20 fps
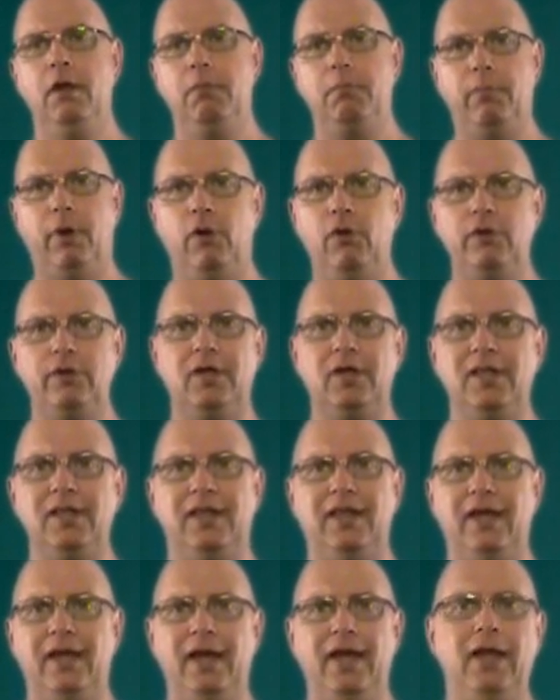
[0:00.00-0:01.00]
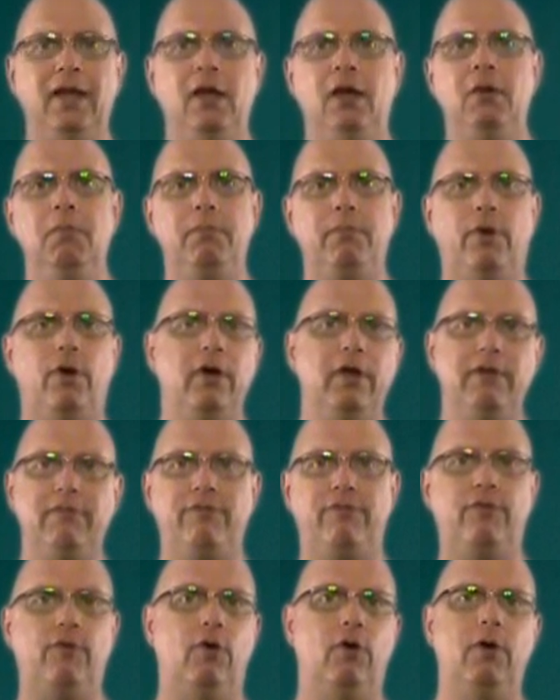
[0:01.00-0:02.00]
Both contain
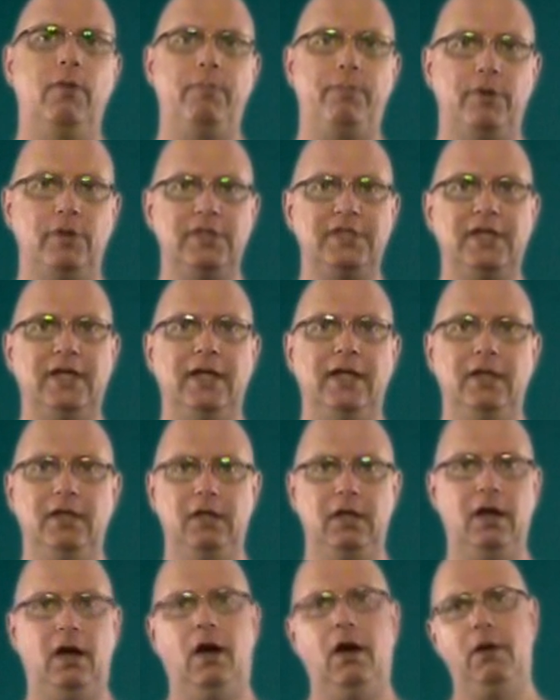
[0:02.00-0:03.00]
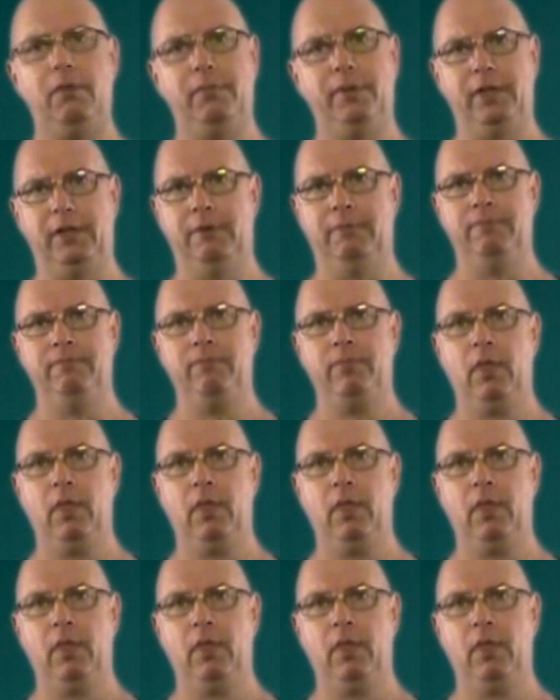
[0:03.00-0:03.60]
0.4% carbon.